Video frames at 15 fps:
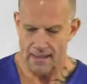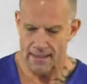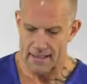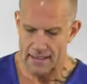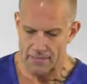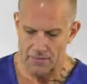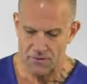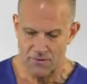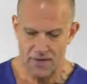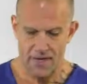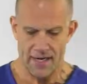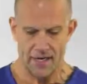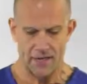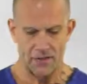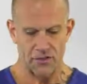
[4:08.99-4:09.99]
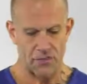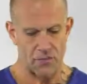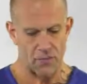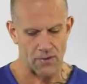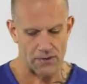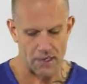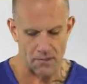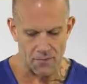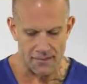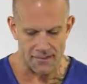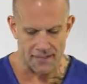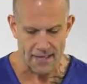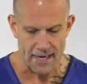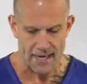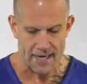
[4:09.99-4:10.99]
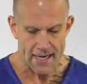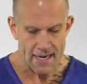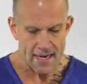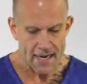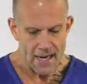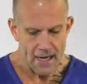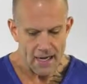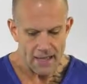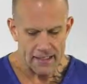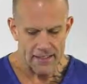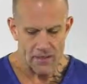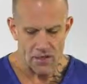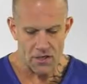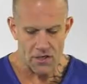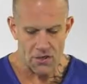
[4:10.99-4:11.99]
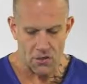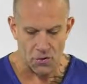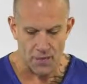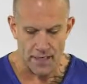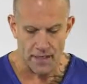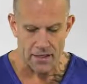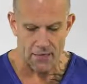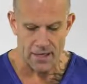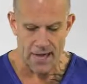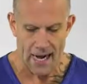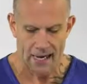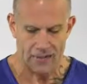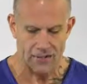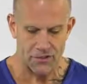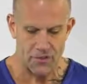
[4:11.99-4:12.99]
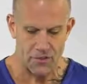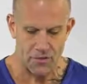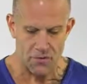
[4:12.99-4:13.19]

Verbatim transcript: Gibbs free energy, which I would say is during a reaction.